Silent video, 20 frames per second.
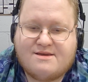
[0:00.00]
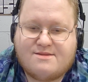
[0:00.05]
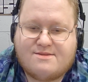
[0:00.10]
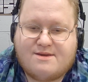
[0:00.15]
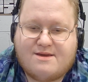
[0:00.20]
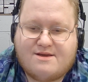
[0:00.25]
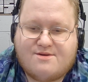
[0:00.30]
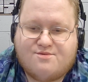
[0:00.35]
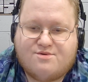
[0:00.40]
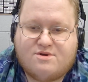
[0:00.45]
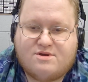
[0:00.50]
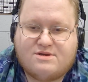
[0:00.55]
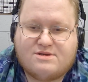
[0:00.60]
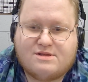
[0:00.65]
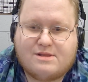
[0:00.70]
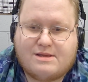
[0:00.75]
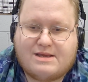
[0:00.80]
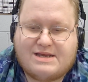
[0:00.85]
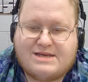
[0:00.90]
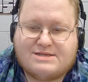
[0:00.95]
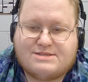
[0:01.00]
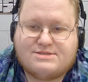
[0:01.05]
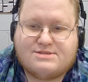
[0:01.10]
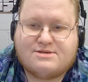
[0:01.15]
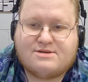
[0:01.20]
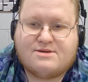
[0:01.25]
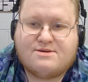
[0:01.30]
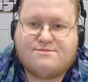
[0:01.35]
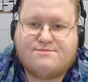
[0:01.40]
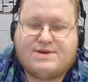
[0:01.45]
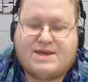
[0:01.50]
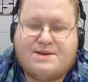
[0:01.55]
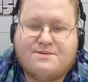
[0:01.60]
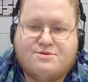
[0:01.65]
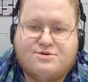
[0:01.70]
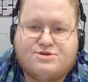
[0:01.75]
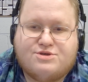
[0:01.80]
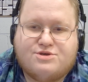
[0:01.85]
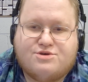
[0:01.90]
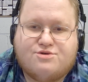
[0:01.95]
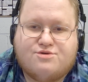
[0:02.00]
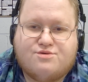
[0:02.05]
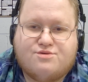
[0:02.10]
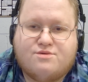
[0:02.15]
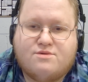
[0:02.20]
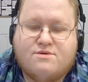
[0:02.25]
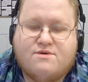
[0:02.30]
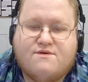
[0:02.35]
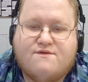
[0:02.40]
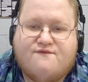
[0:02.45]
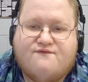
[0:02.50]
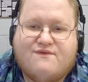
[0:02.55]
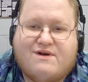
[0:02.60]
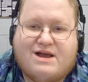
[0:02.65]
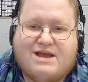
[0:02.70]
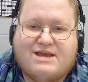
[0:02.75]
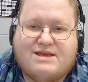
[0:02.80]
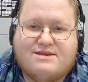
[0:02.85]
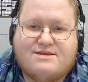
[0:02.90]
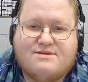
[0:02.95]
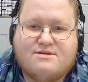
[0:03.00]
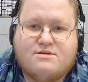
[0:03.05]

they were the last people to fight